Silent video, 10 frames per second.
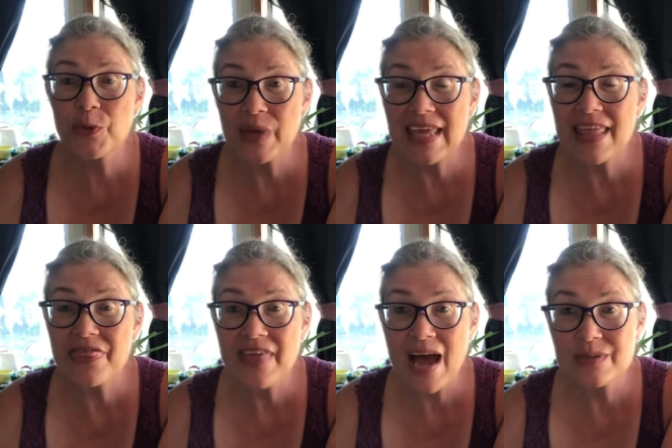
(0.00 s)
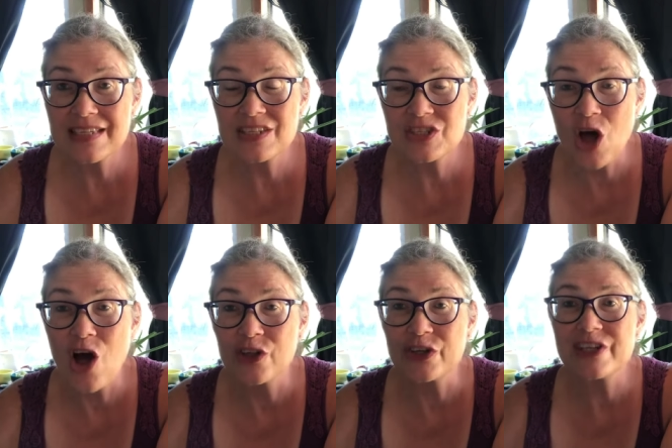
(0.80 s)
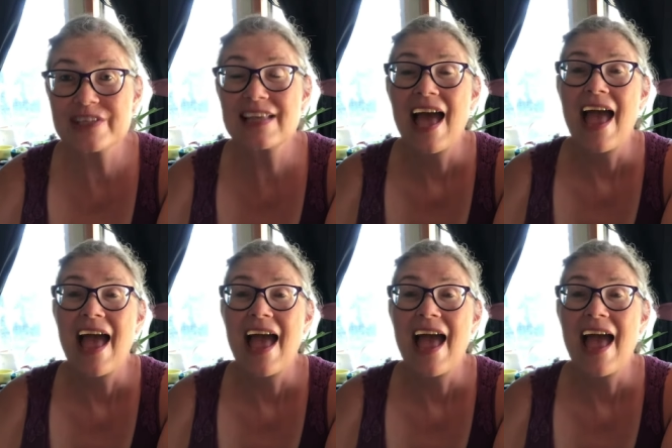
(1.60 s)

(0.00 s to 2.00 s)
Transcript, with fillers: $3,000.